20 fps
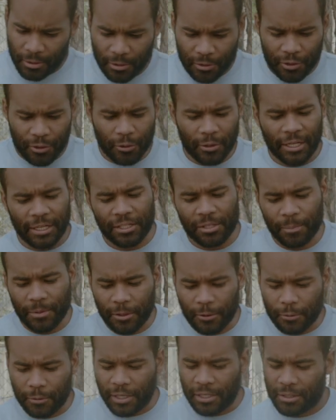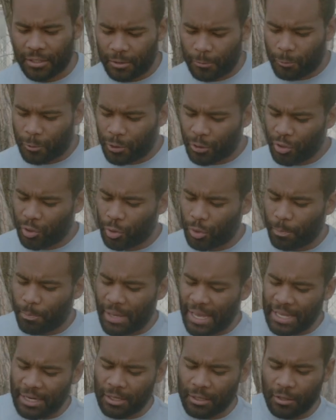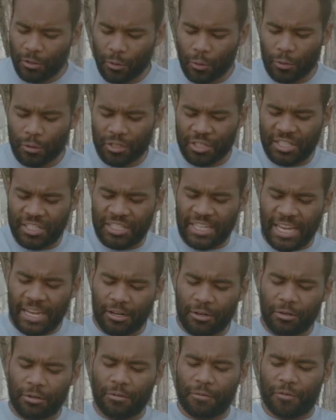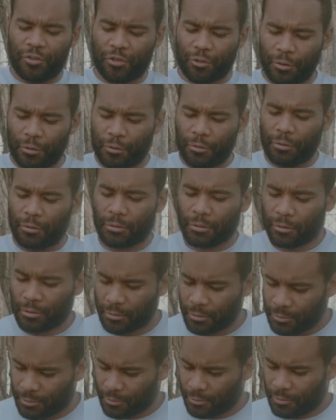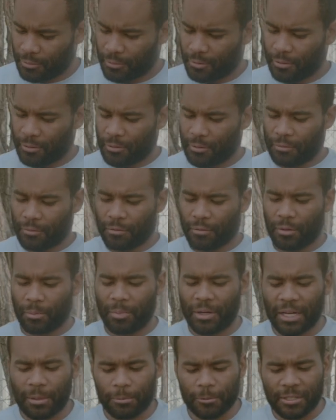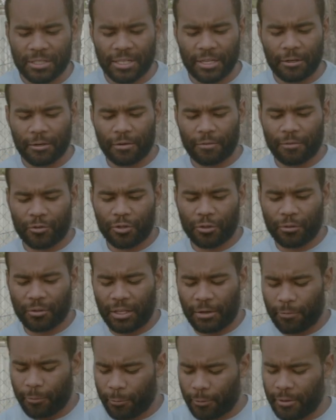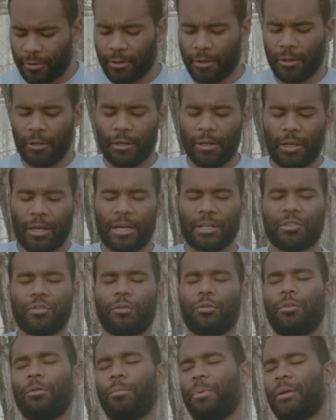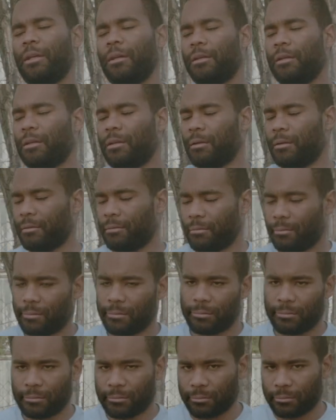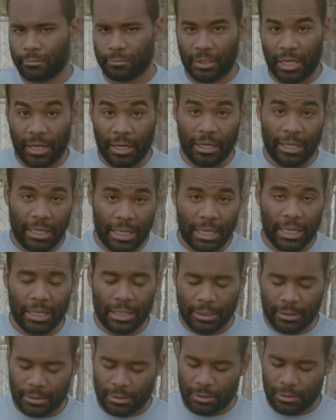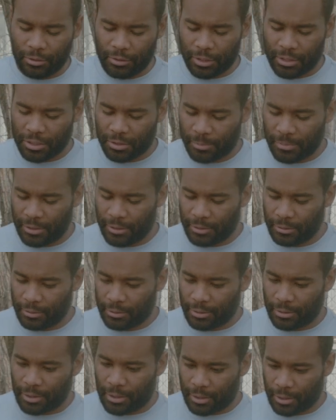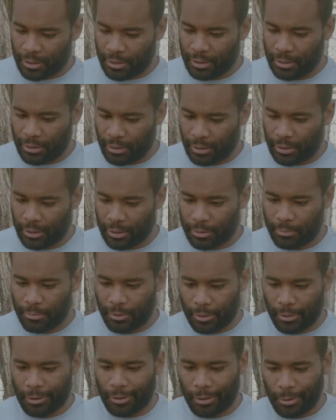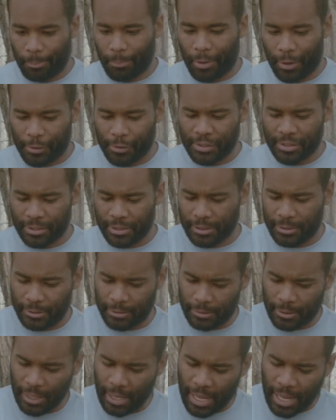Do you like to be corrected? Will you abandon your standard of truth? the Bible's standard of truth. Everyone has their own opinion. I get it. Trust me. I am a person.